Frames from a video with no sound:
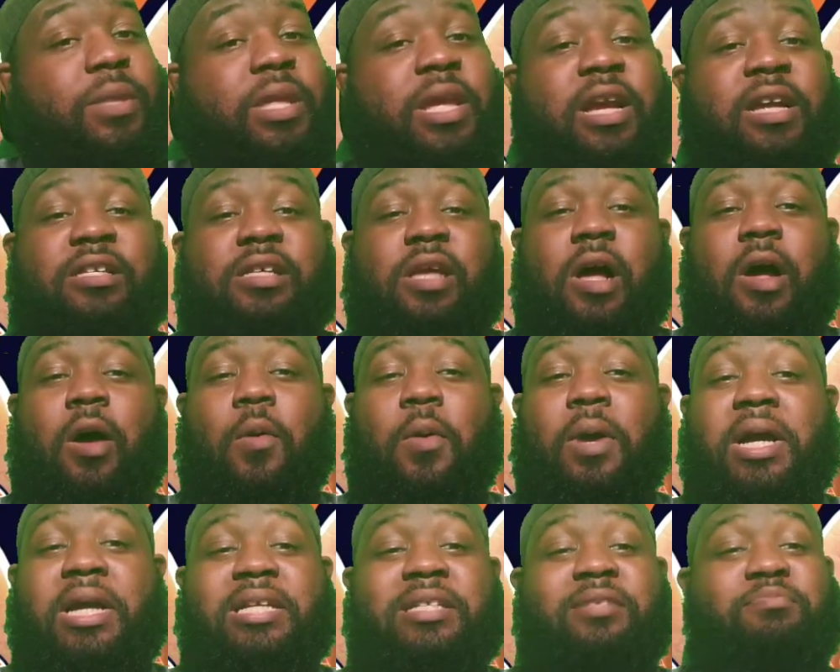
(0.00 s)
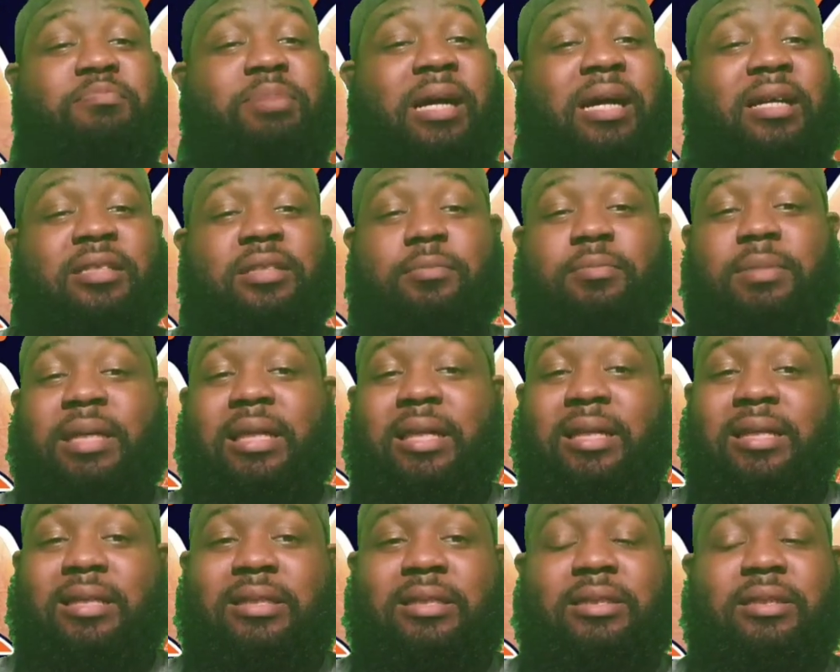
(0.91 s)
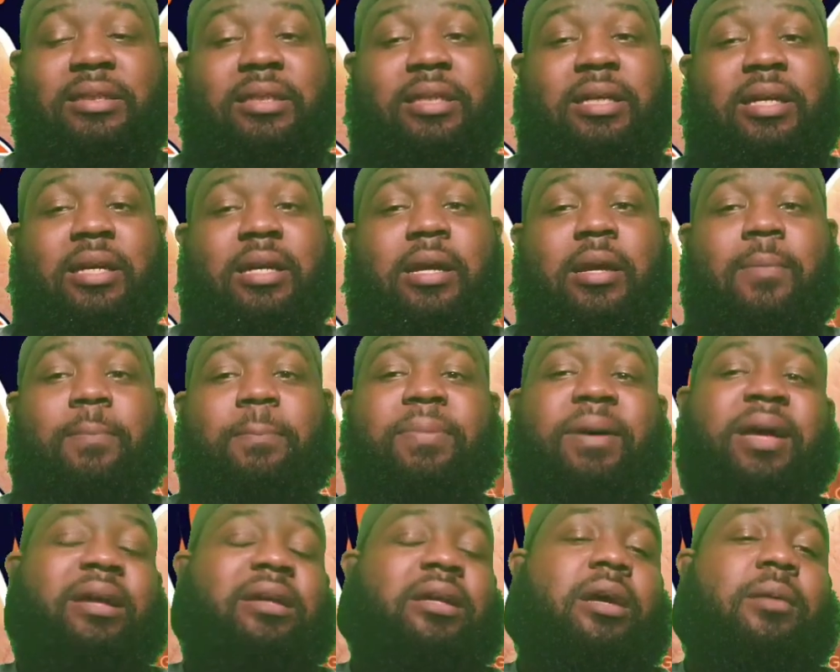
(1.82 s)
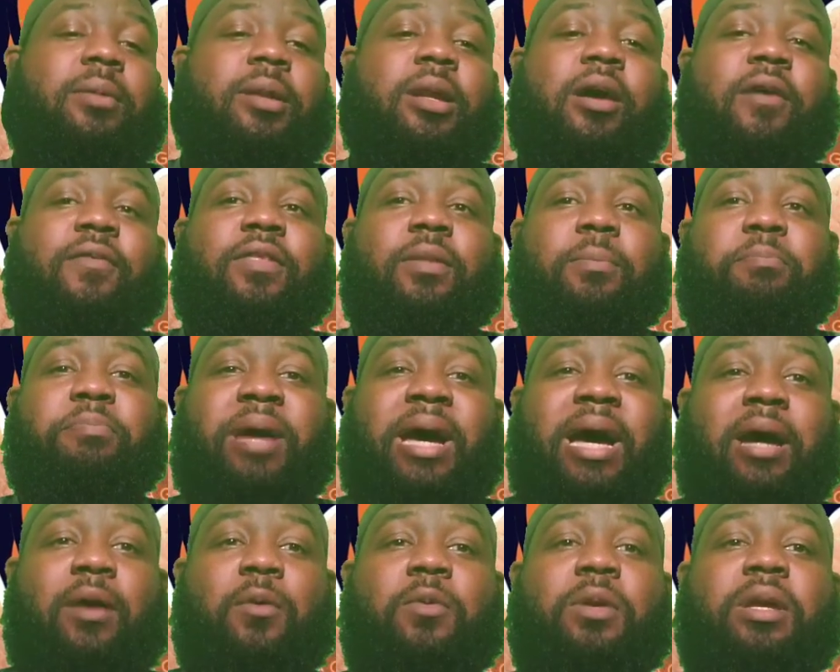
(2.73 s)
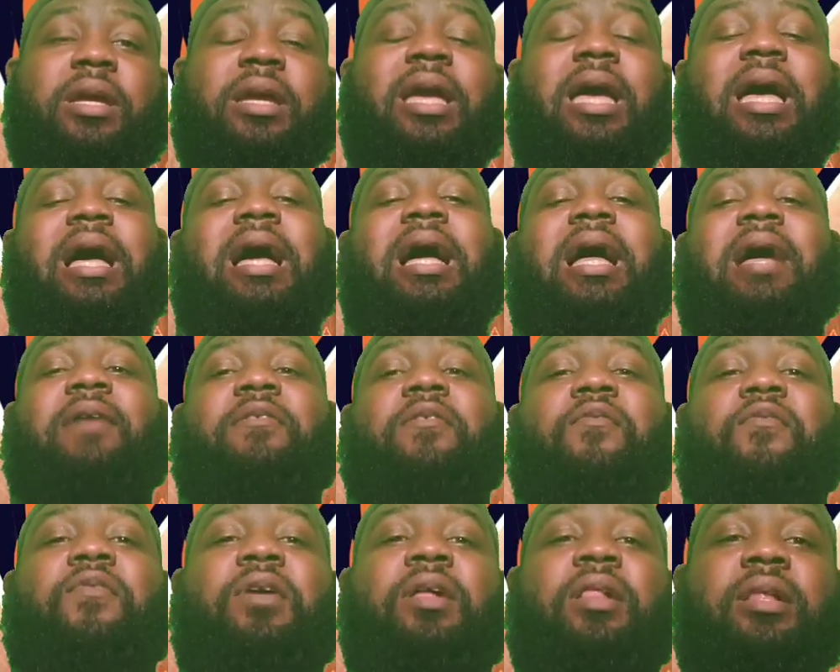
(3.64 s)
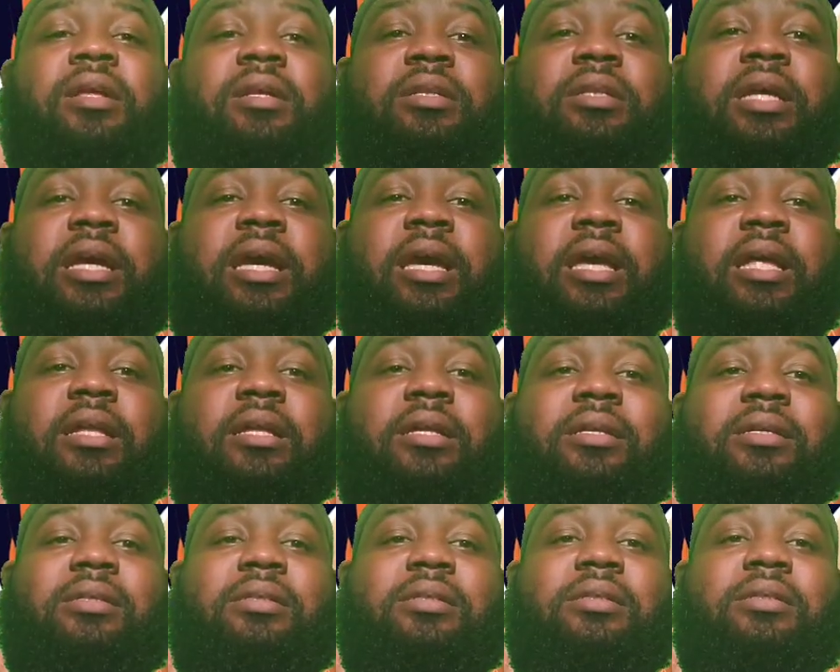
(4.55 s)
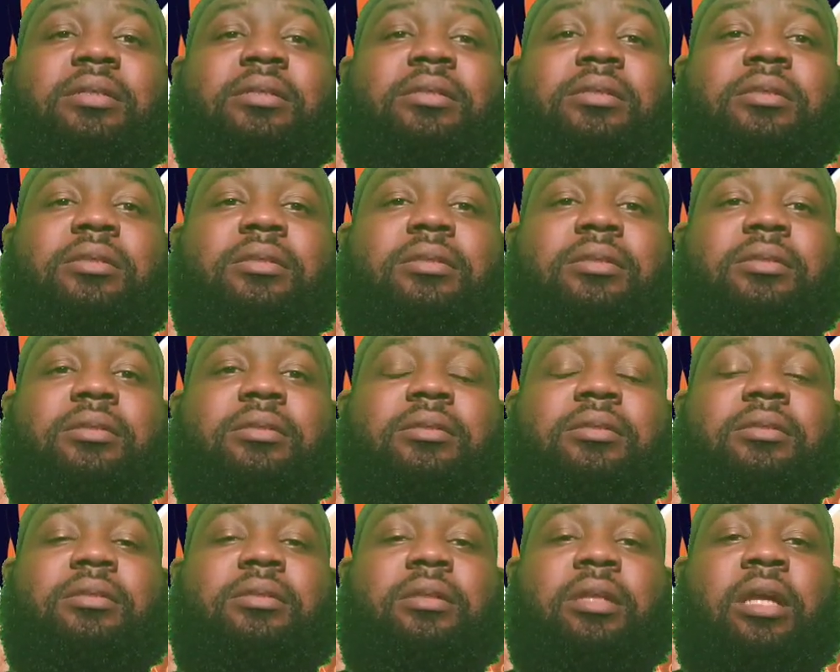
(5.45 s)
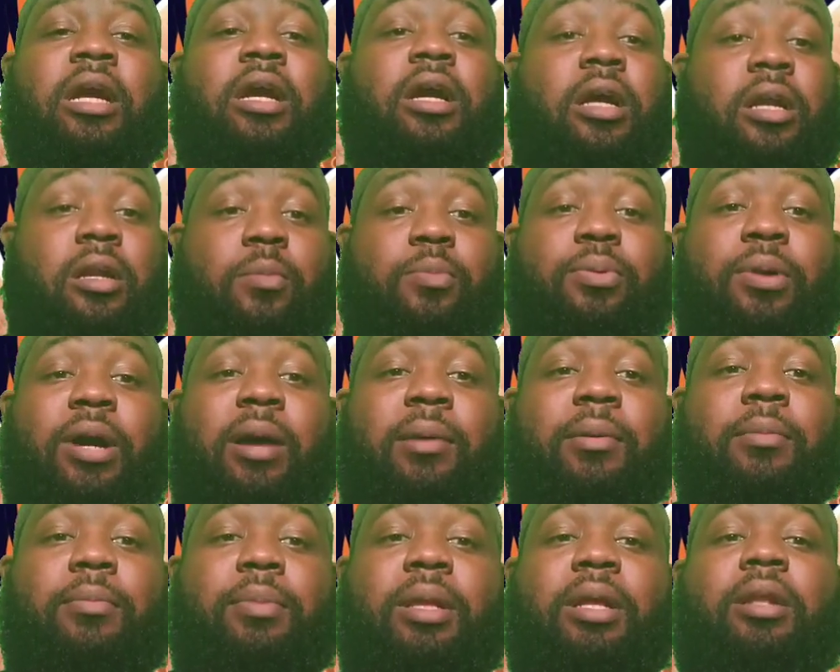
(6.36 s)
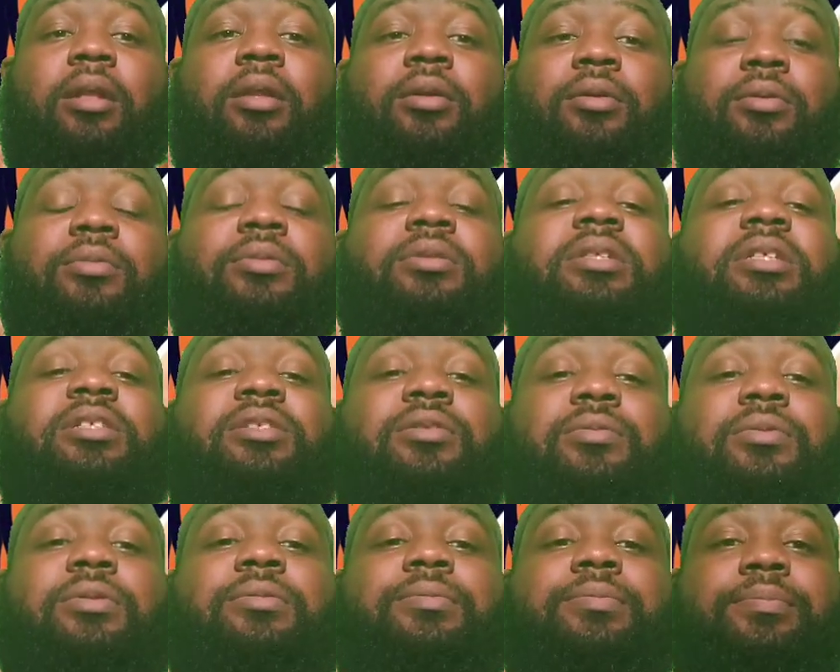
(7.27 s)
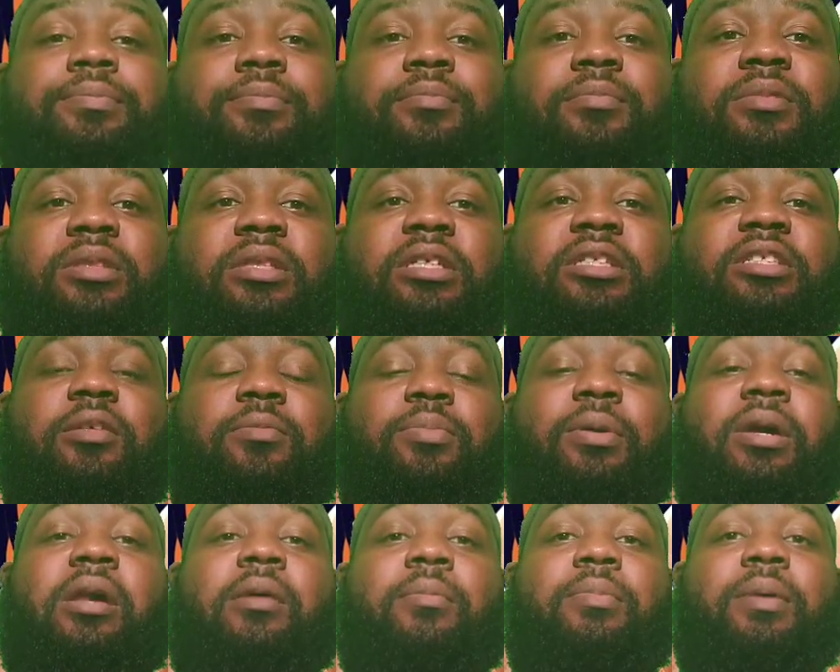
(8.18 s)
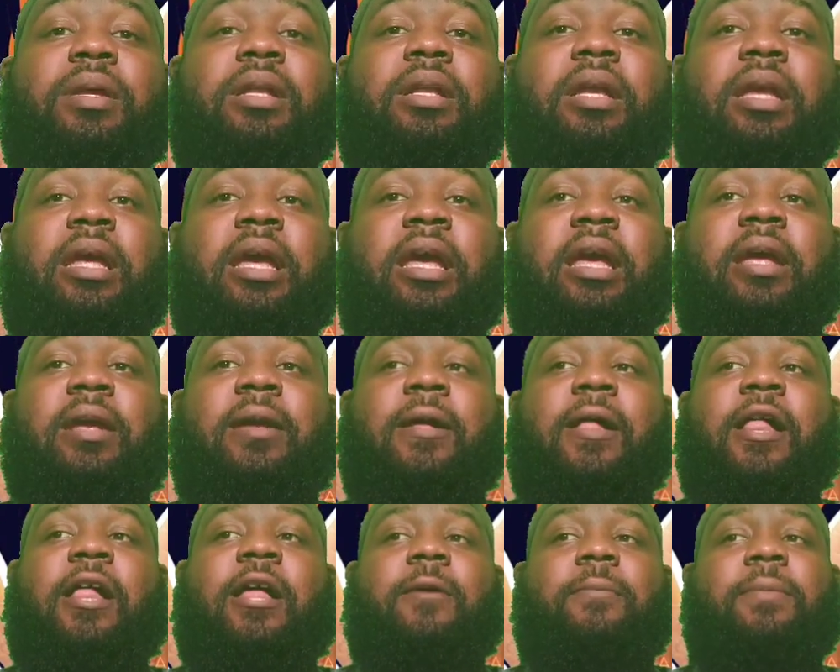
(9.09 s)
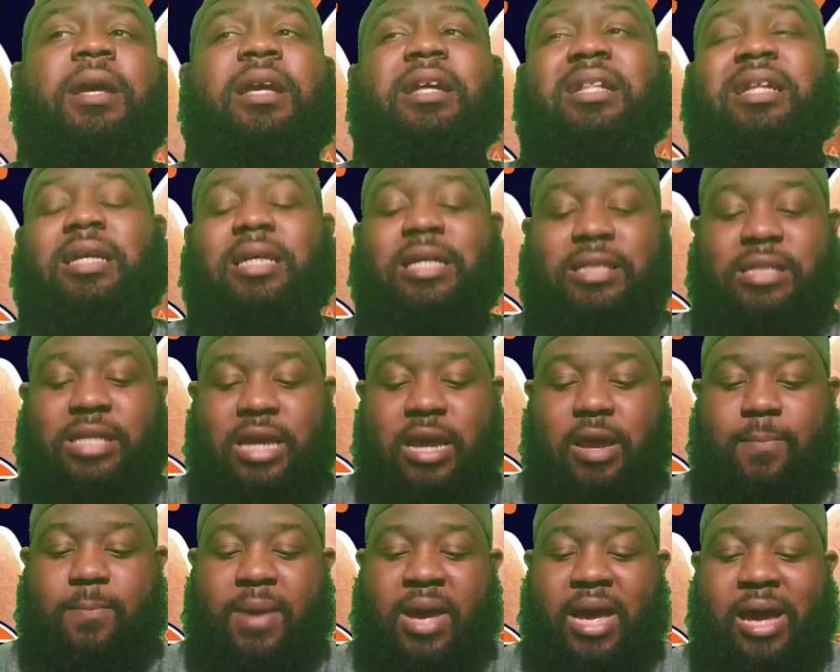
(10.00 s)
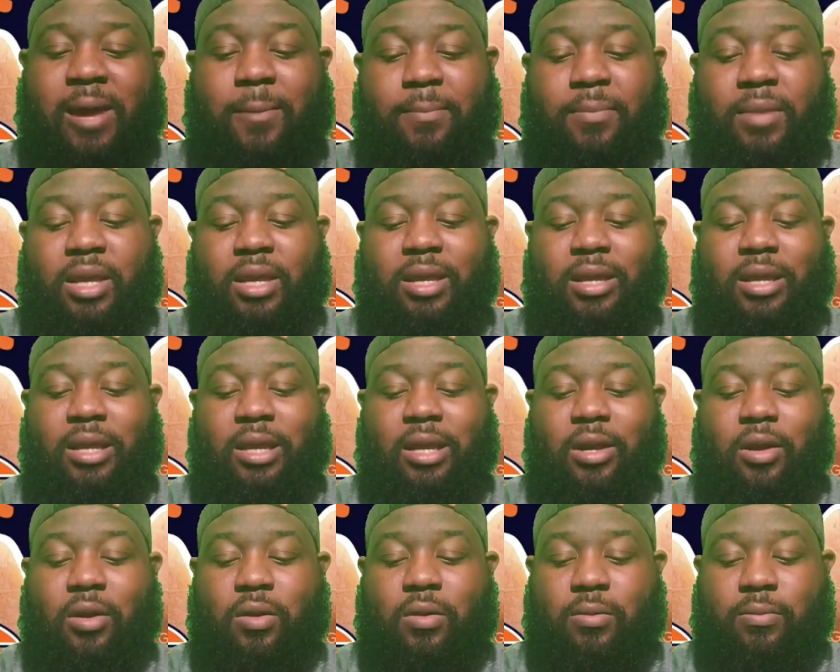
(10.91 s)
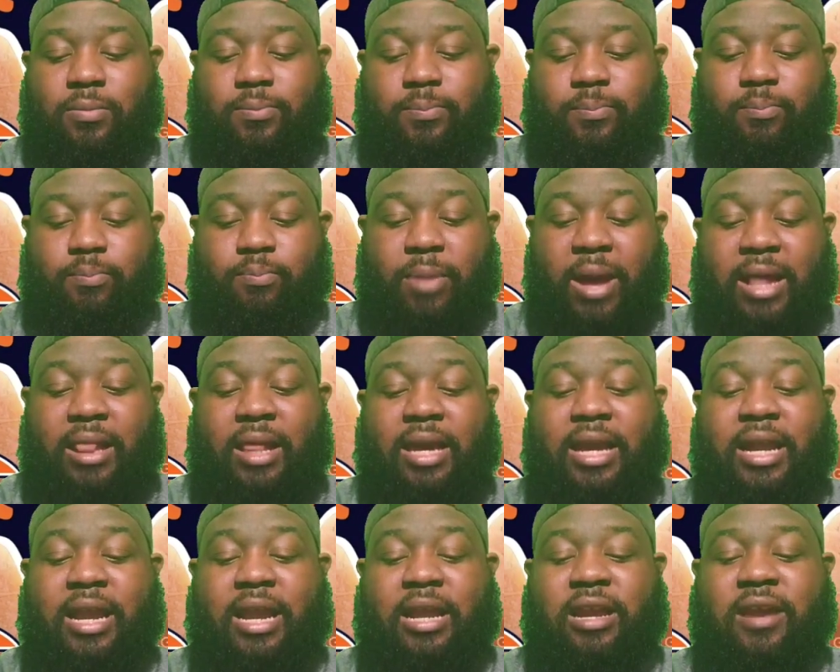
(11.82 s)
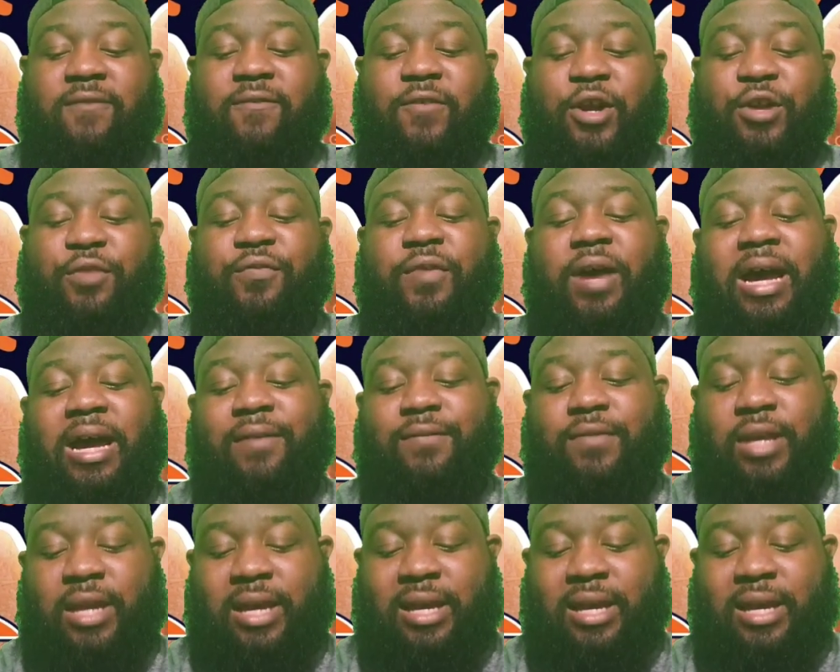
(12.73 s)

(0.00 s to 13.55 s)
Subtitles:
there's always possibilities. But coming off the bye week, I have a feeling that they're going to probably lose this one. This will probably be the game. Because like I said, by looking at that first five